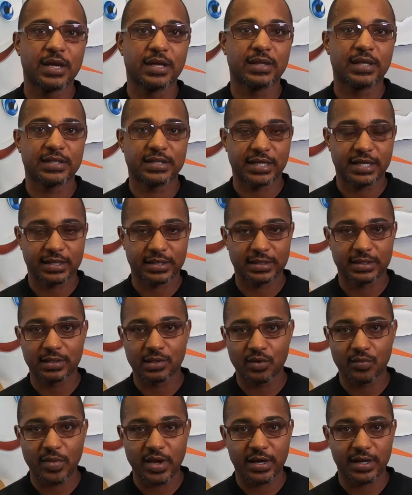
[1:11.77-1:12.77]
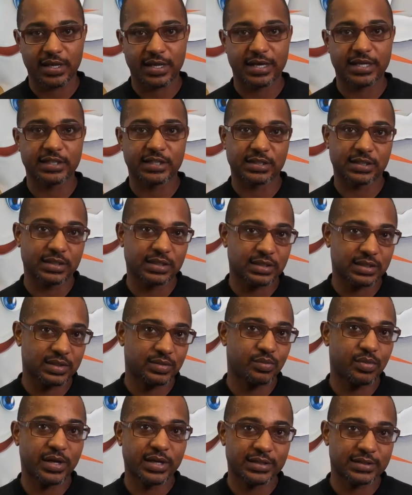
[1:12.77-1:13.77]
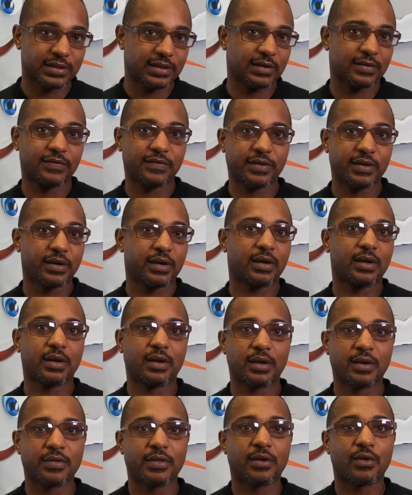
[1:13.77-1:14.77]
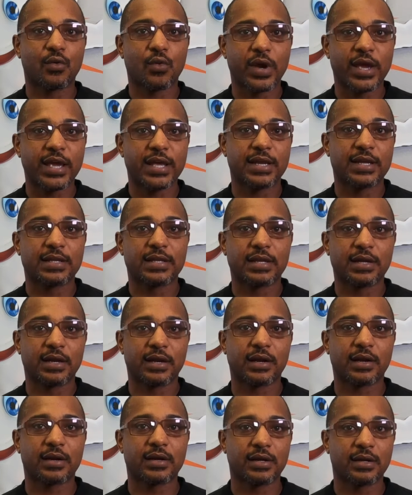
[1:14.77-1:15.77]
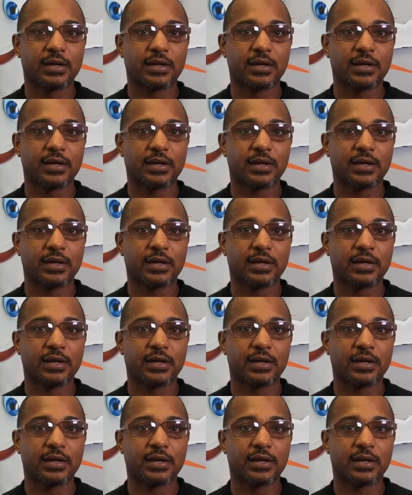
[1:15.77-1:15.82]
They take a little medication, and it's based off their weight and their